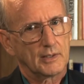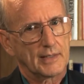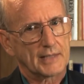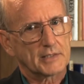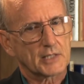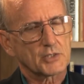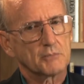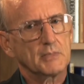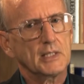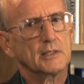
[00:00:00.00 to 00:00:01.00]
That
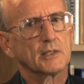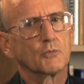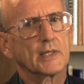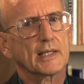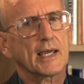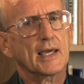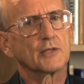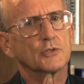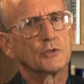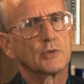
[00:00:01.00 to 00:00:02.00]
doesn't mean that we
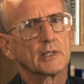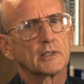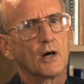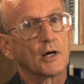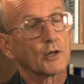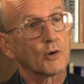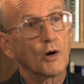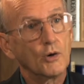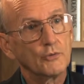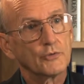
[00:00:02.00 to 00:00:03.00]
can't do it on our
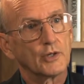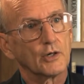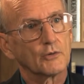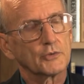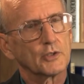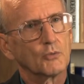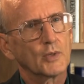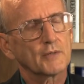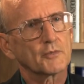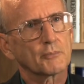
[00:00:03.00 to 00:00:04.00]
own, though. You know,
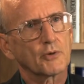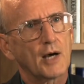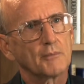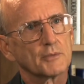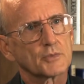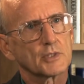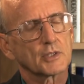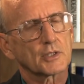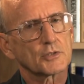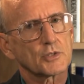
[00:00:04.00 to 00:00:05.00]
one of the problems in
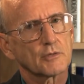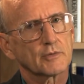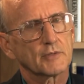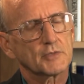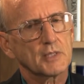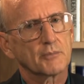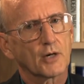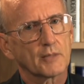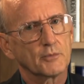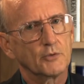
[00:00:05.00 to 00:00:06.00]
the conservative Tea
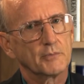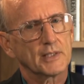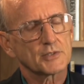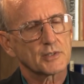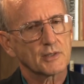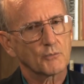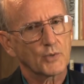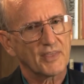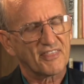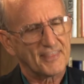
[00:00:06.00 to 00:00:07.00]
Party movement is that
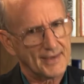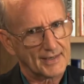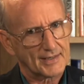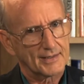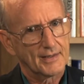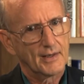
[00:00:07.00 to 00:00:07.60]
we think